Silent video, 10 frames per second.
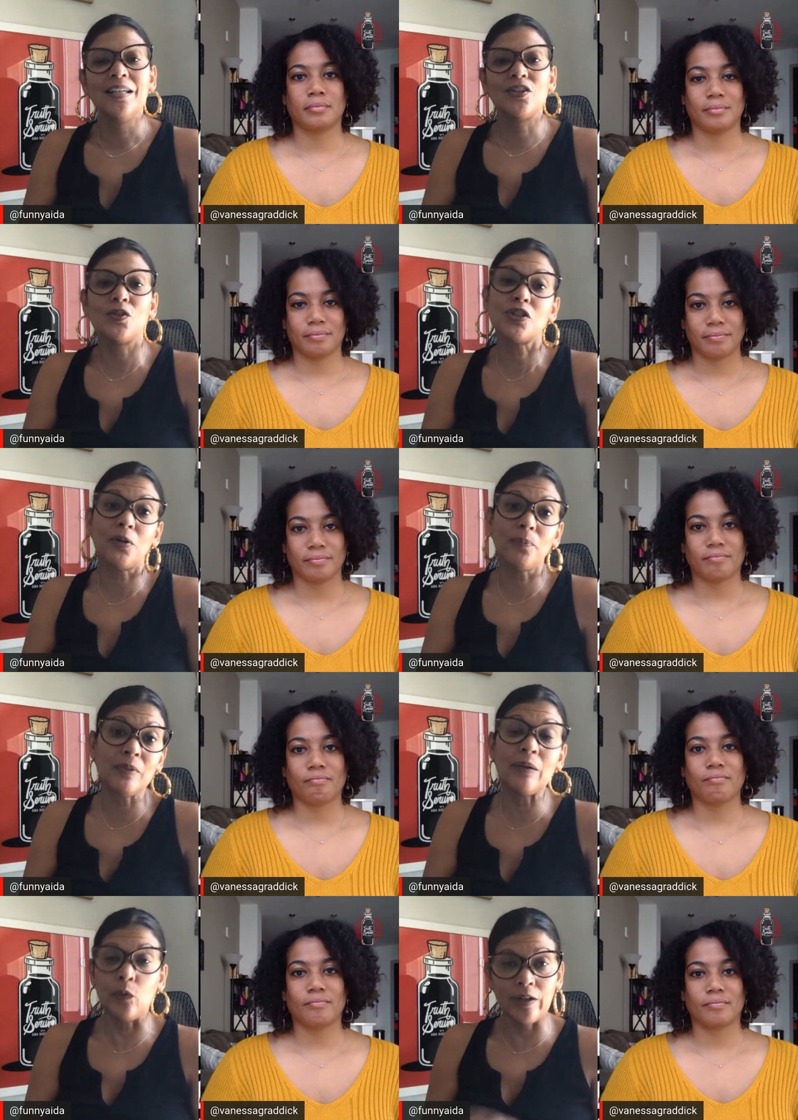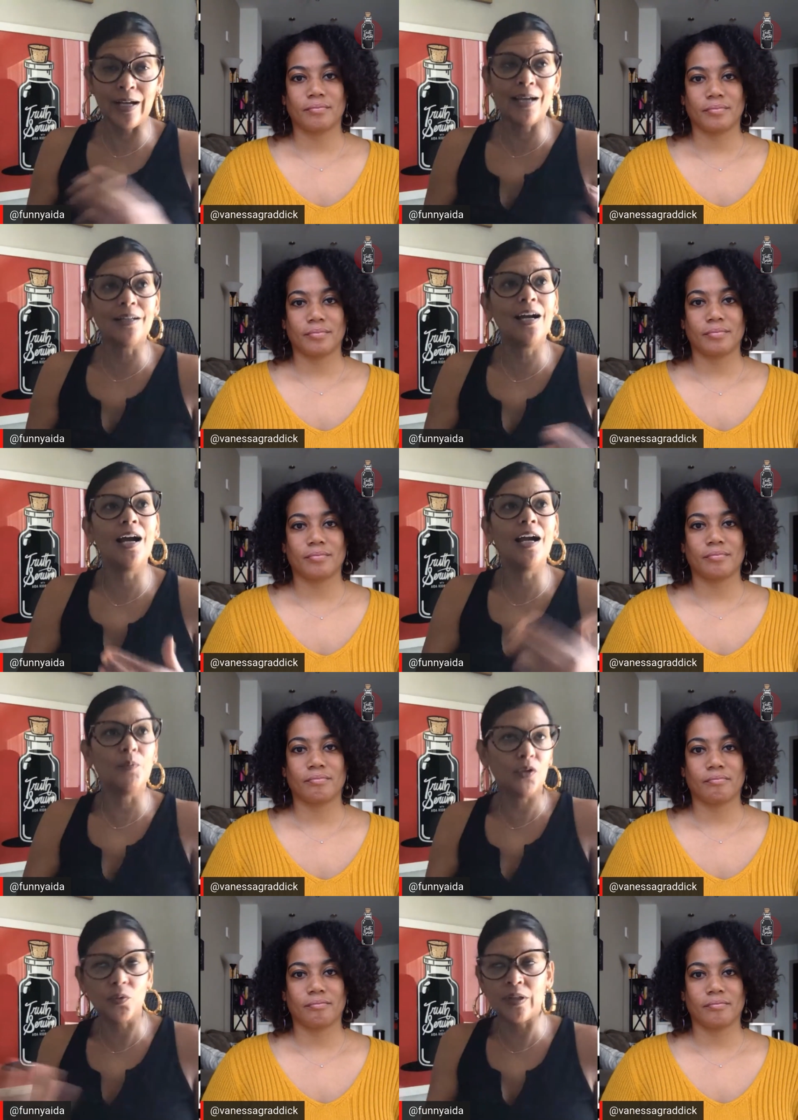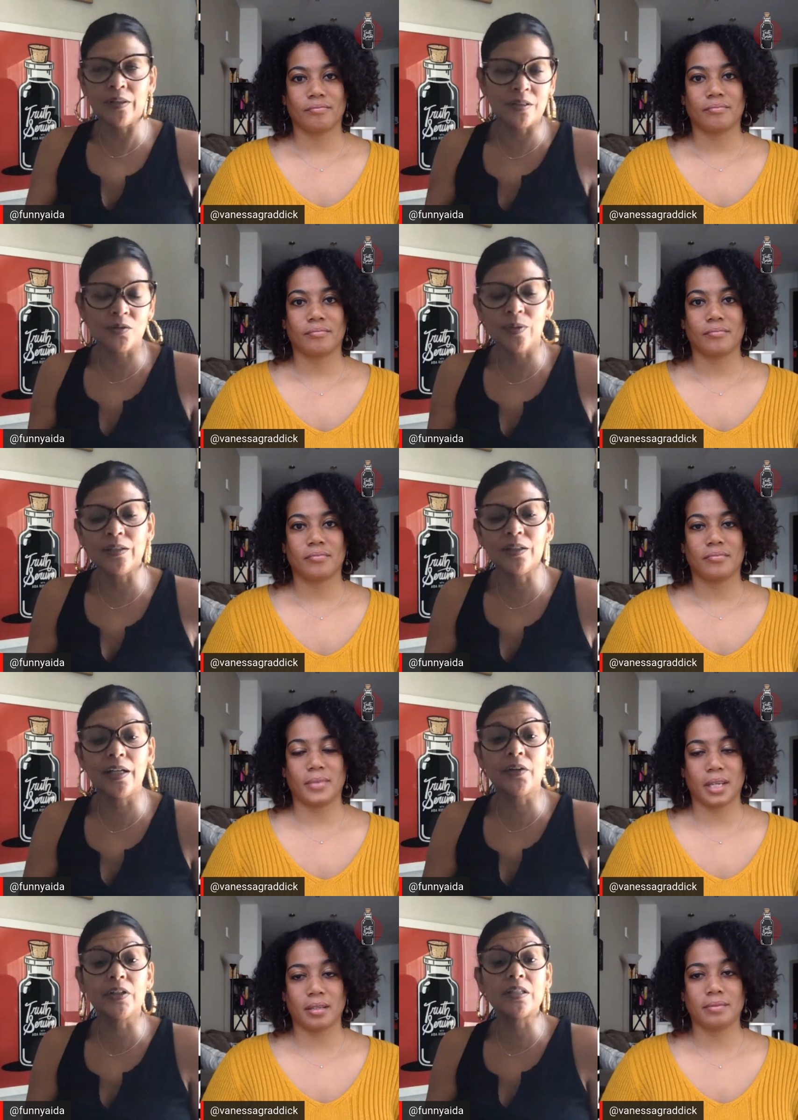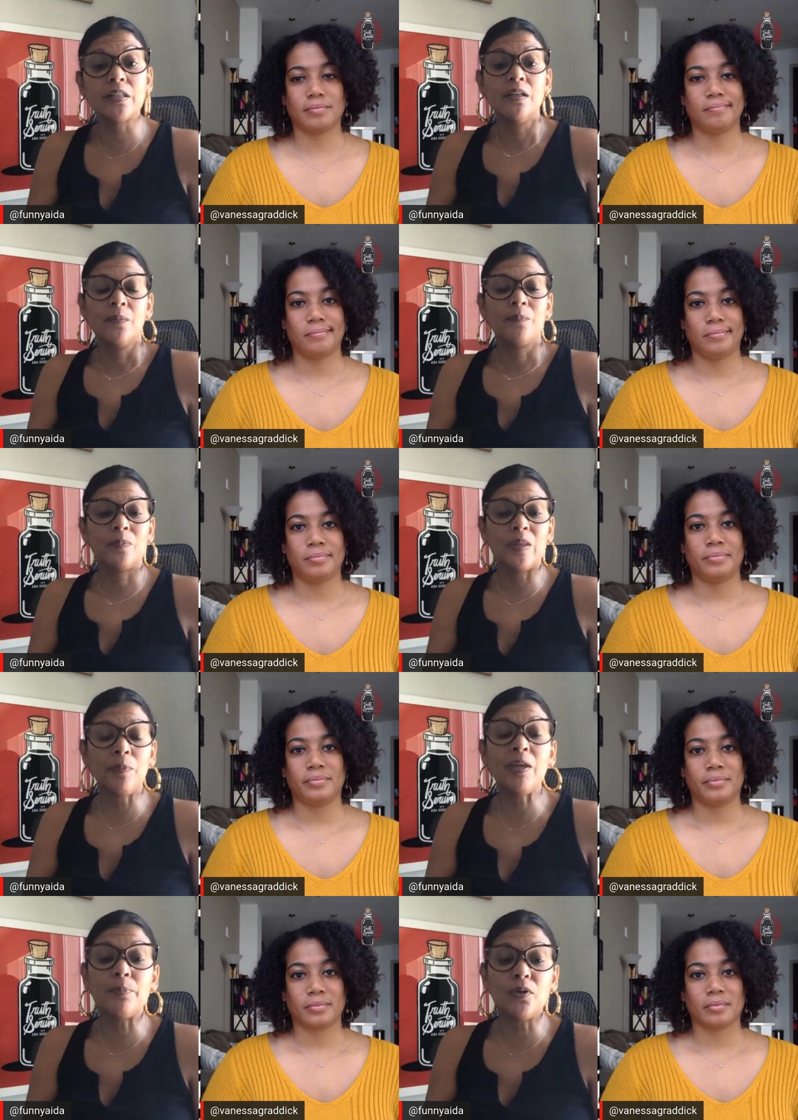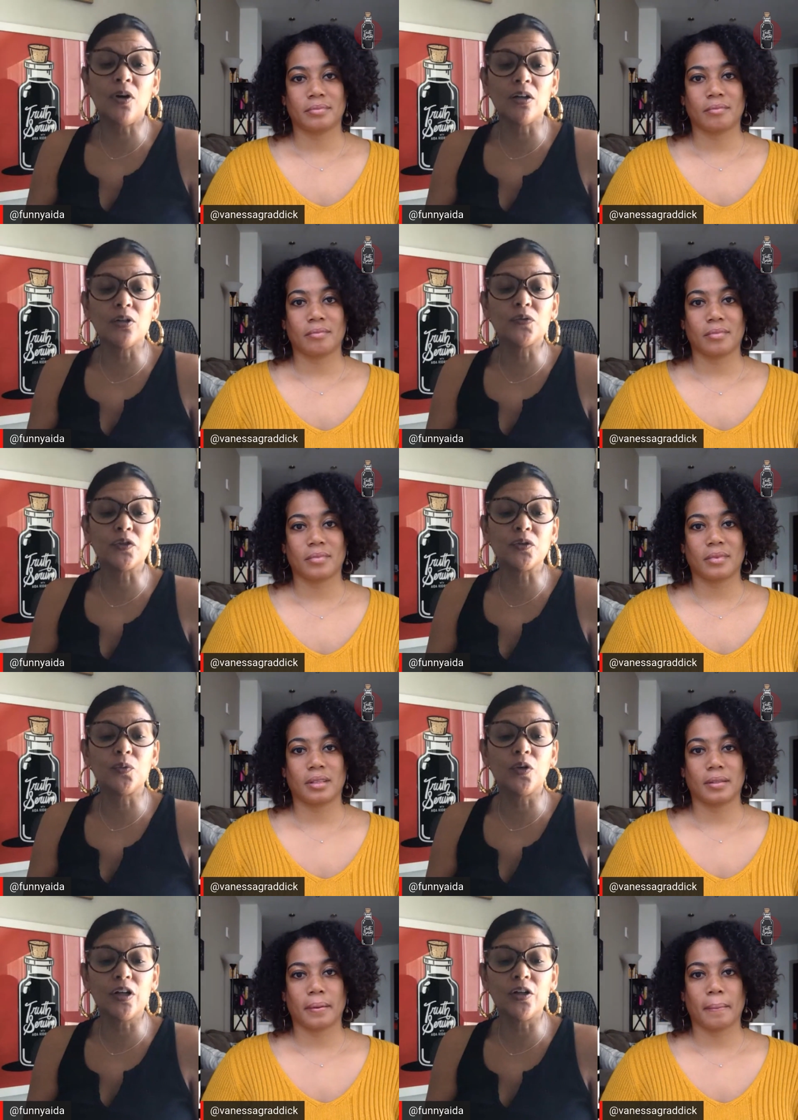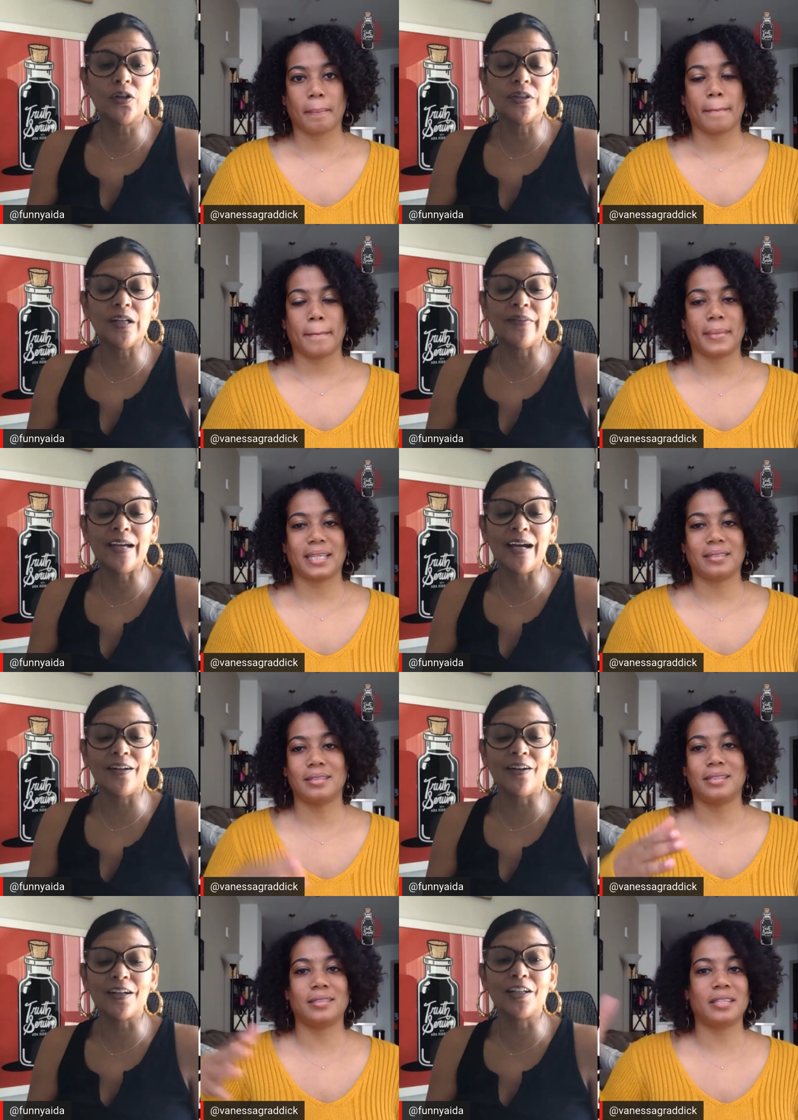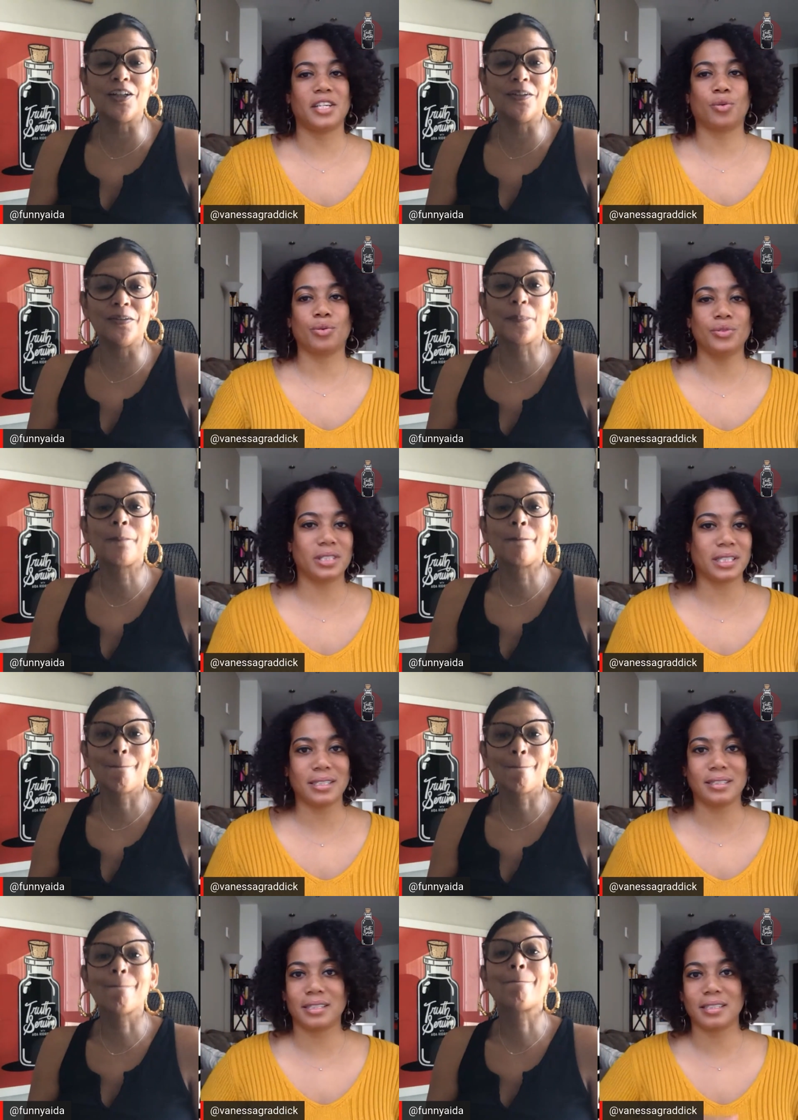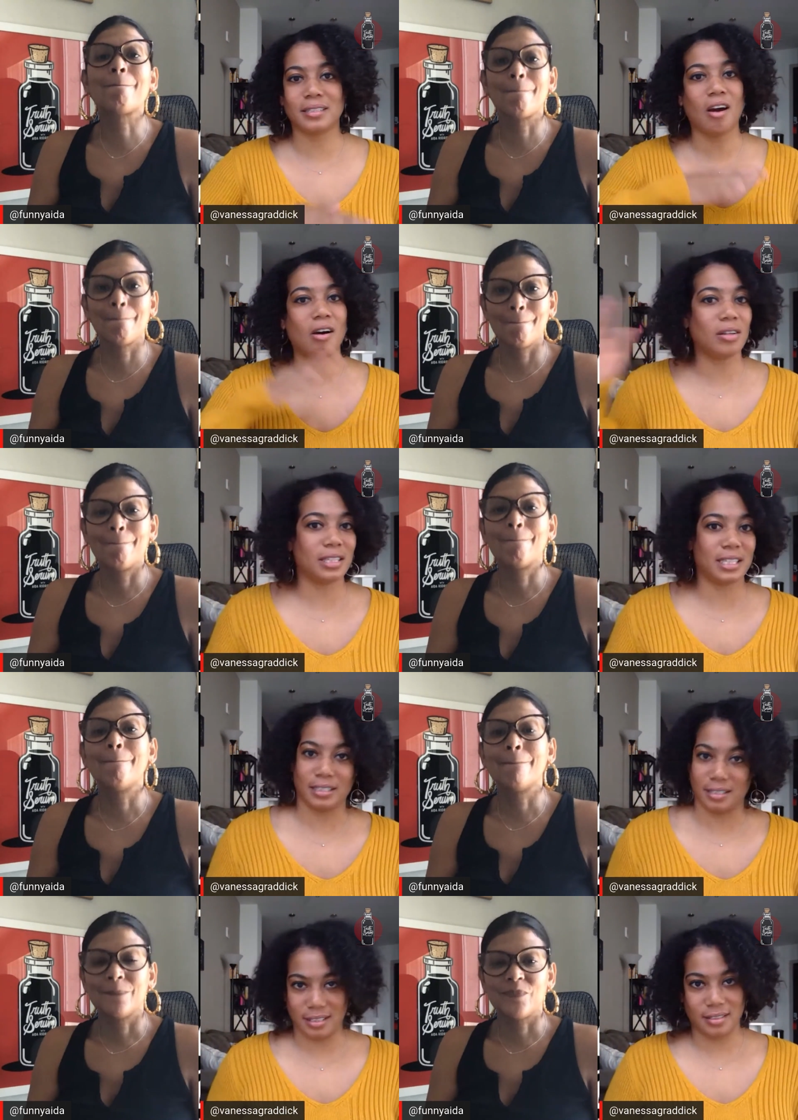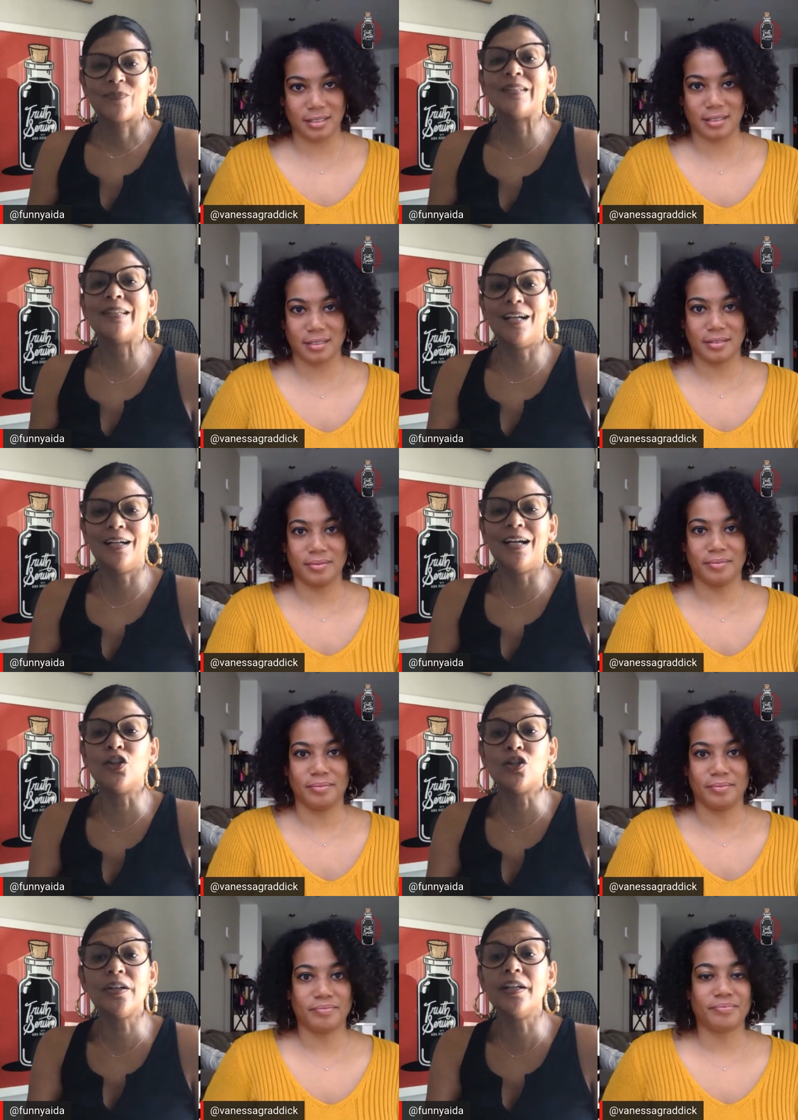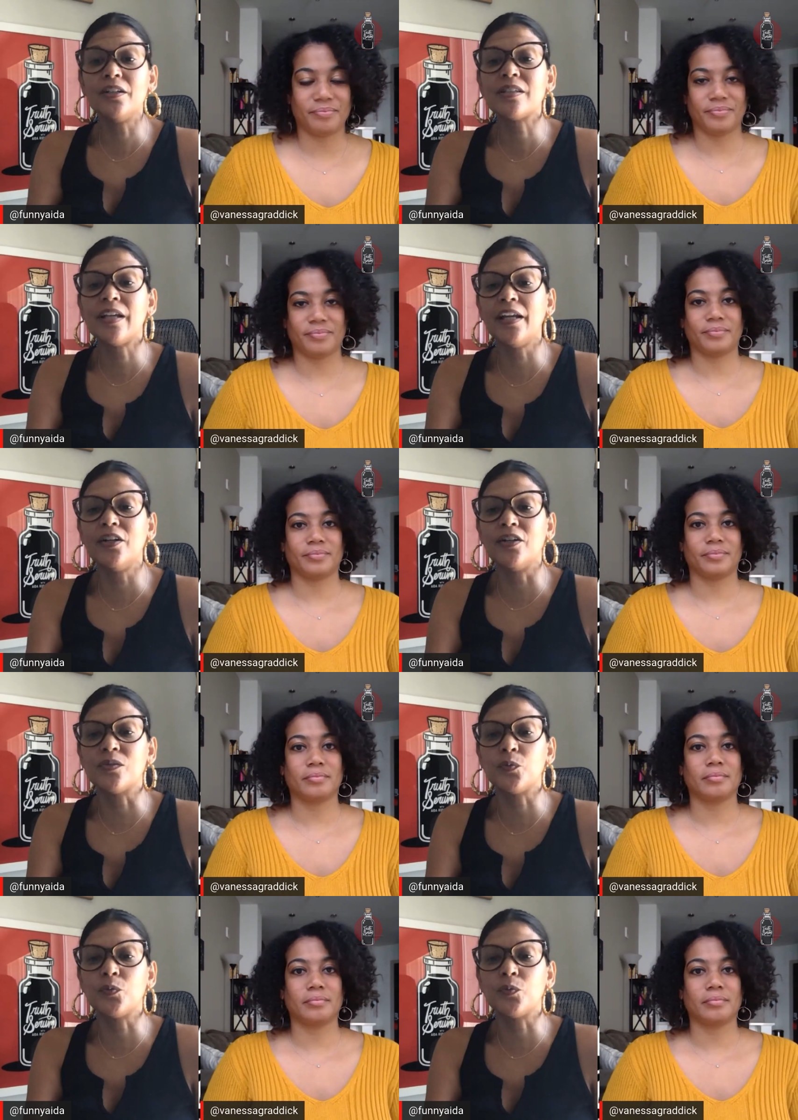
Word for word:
Speaker 1: those are or Anaheim or in the surrounding areas. Yeah. The people all over the world
Speaker 2: that are, Disney cruises, that's all the Disney.
Speaker 1: Yeah, and those are entertainers,